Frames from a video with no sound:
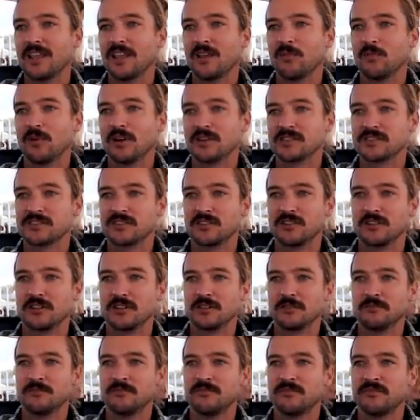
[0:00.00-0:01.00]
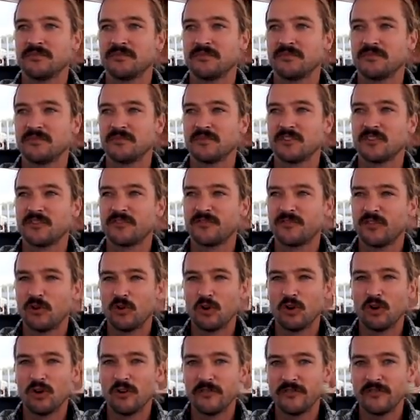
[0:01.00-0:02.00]
here by sort of
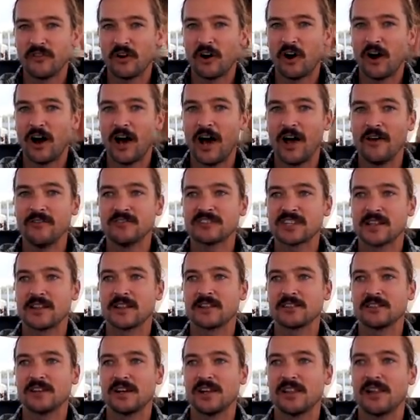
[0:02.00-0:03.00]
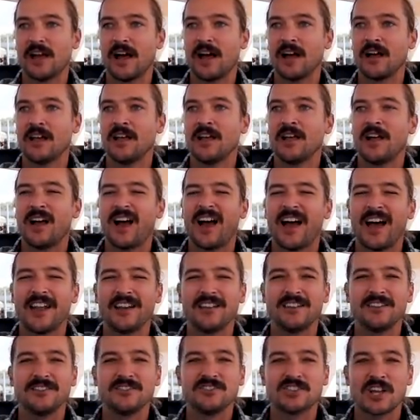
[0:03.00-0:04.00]
four, five, something like that.
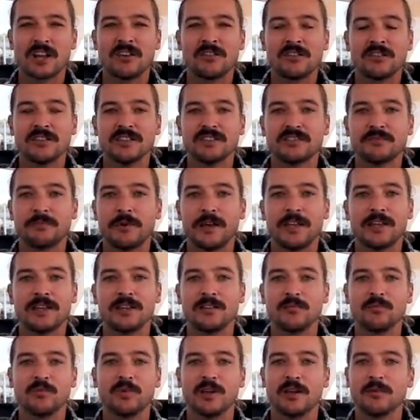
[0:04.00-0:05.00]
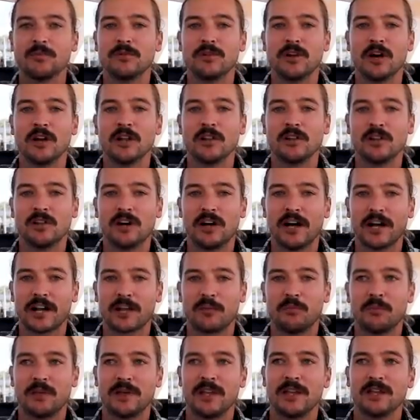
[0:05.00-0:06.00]
And generally speaking, people don't
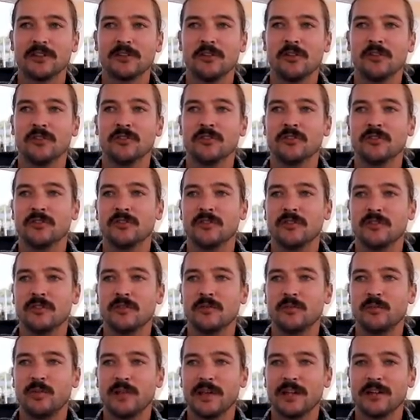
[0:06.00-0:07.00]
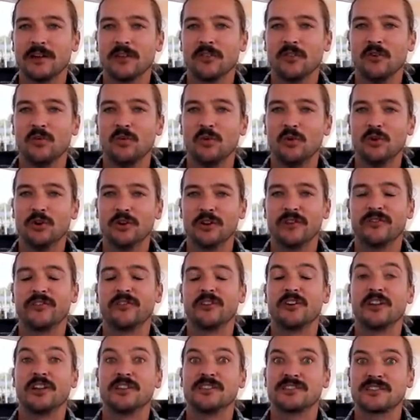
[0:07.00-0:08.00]
like being on being on the water
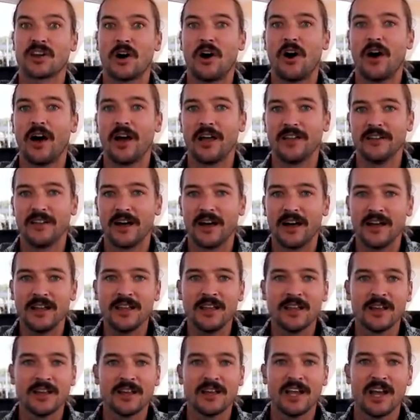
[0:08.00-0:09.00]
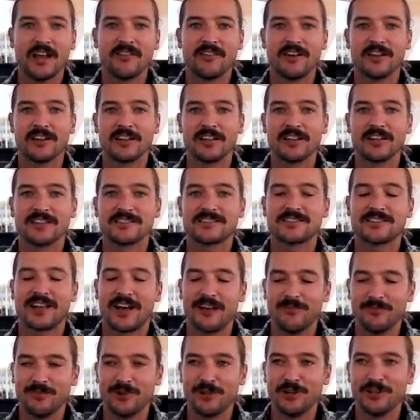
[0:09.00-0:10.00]
for an entire day. Mm. Everyone gets
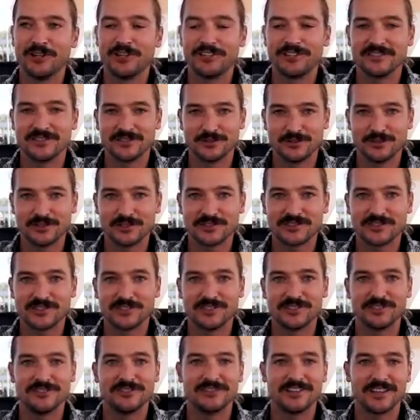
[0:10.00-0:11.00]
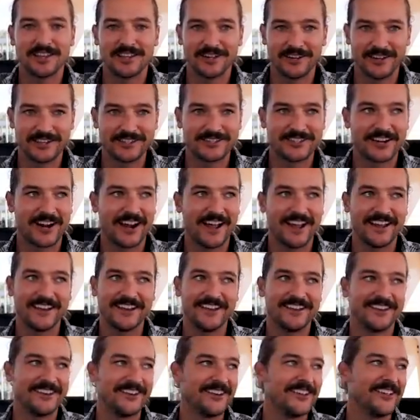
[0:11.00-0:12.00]
sunburned, exhausted,
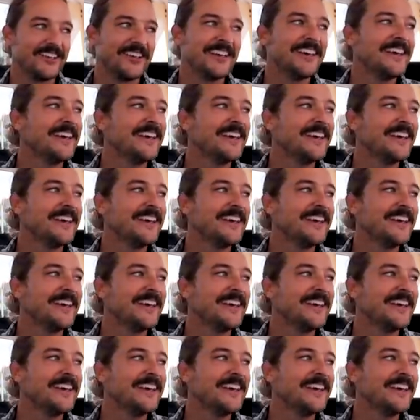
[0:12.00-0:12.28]
dehydrated.